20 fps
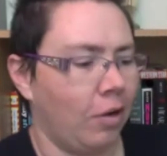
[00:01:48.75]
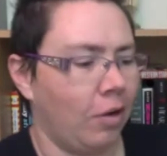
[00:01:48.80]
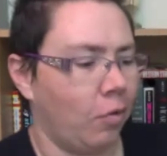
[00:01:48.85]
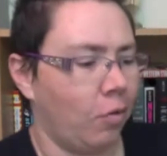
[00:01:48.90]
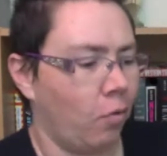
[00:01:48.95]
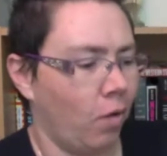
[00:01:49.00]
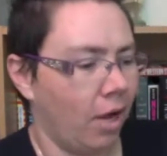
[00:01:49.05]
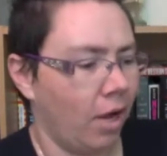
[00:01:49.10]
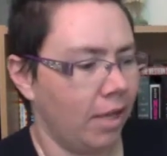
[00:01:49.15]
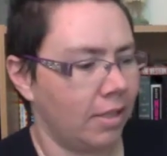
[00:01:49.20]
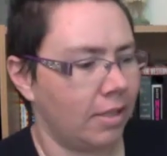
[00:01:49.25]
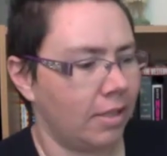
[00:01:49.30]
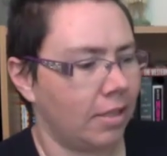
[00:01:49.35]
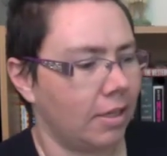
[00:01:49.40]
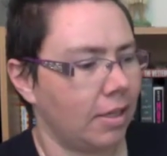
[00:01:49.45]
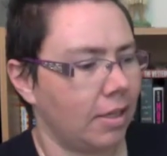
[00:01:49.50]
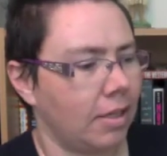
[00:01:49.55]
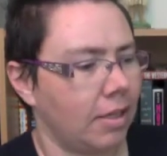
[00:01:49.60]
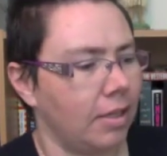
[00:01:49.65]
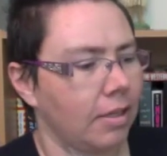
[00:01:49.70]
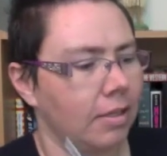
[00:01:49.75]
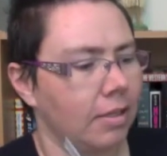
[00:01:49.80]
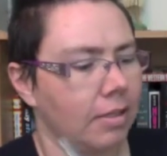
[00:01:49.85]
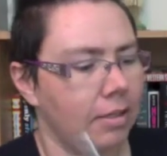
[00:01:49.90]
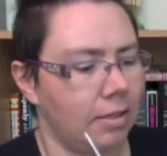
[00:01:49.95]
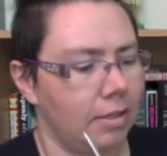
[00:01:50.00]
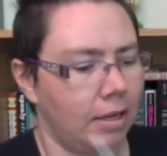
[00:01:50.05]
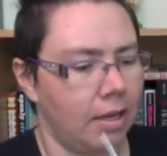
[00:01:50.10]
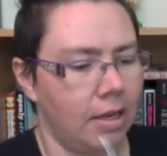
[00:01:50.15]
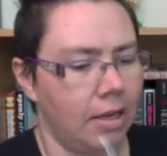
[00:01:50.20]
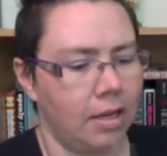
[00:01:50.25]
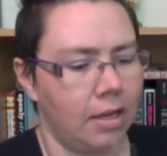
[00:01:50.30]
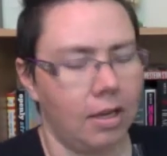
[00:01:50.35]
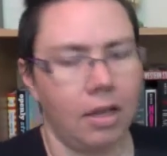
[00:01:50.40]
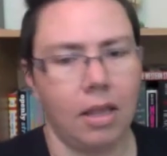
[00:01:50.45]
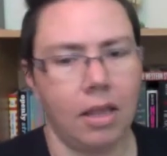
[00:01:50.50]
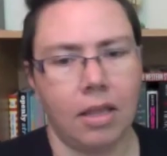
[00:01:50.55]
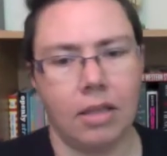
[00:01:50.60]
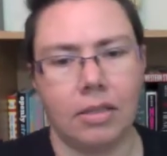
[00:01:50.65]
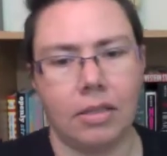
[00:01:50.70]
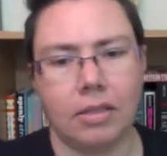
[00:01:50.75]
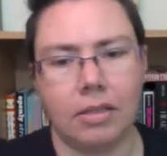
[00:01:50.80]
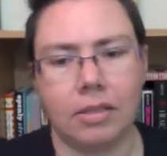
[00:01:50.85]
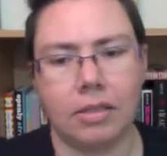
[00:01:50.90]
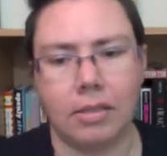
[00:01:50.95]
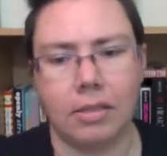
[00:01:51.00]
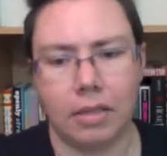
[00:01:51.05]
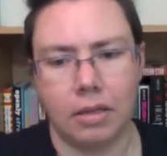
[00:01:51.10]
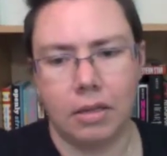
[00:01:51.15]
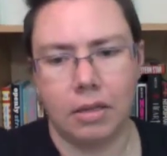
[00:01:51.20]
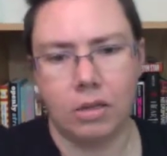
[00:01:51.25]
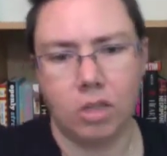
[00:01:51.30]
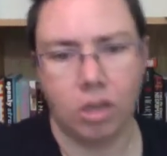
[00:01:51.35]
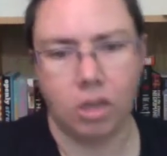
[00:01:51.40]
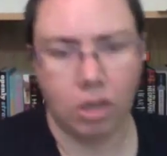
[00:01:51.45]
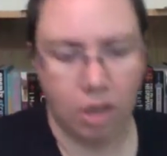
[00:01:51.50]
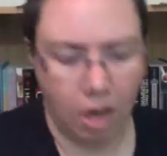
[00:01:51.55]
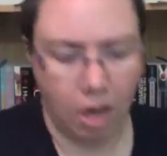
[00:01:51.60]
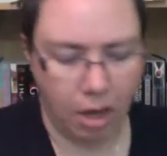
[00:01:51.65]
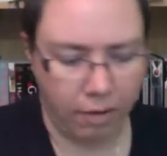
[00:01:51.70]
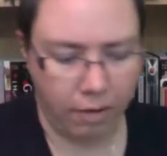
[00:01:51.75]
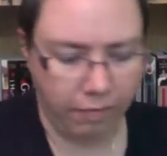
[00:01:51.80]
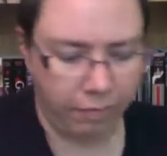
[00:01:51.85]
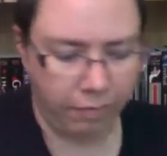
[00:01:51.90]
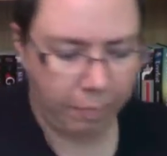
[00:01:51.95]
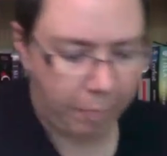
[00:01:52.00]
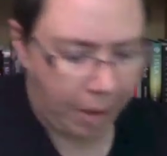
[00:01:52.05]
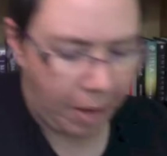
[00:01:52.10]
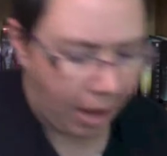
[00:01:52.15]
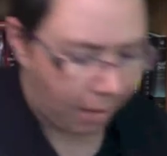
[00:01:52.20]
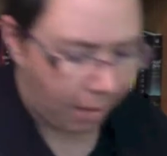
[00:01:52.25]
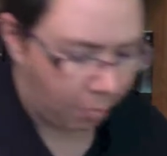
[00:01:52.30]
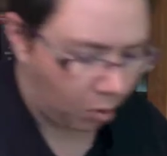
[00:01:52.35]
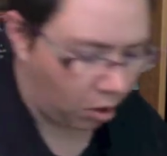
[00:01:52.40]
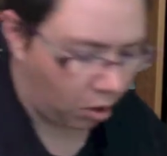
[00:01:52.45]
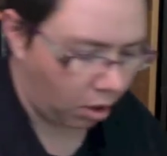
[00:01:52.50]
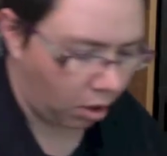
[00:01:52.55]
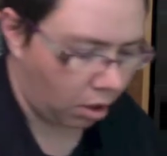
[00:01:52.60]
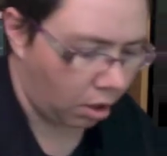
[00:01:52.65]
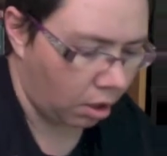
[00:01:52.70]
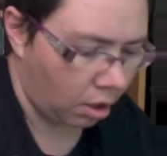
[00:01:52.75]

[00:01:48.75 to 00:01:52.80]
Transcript: what is in this cylinder of paper.